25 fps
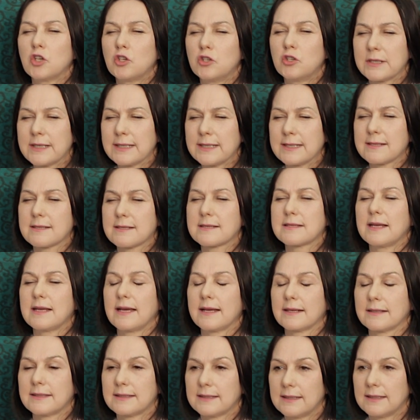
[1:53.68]
goodness
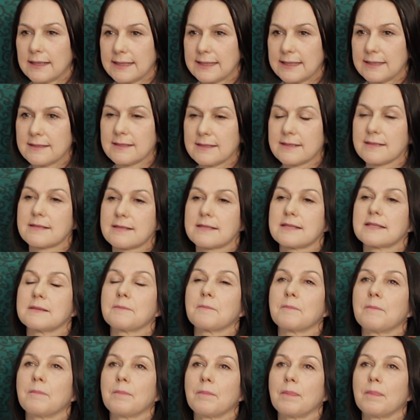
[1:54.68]
and kindness,
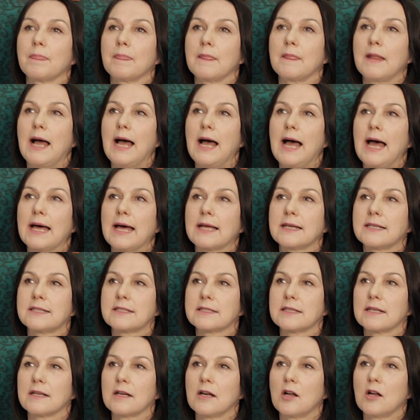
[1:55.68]

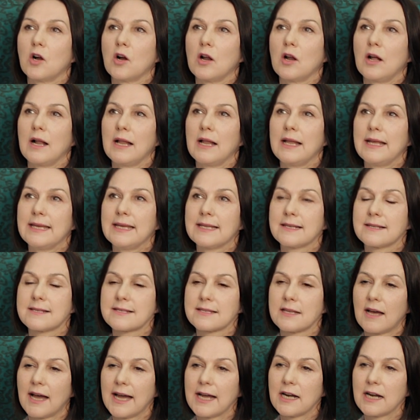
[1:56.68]
and
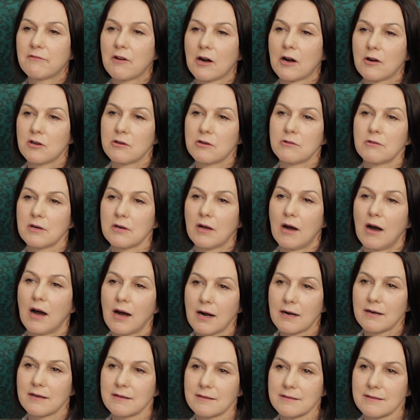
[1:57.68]
inside of our own
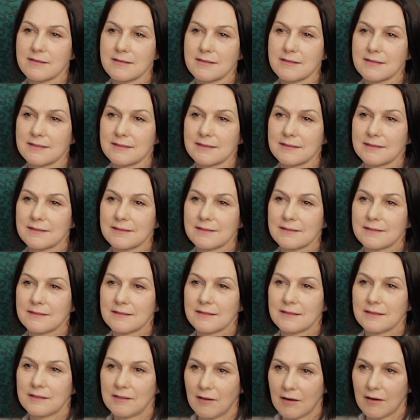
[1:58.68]
hearts
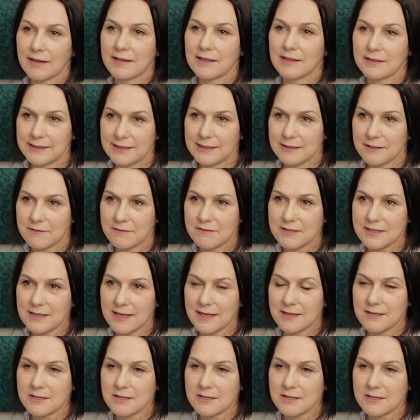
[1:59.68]
God lives.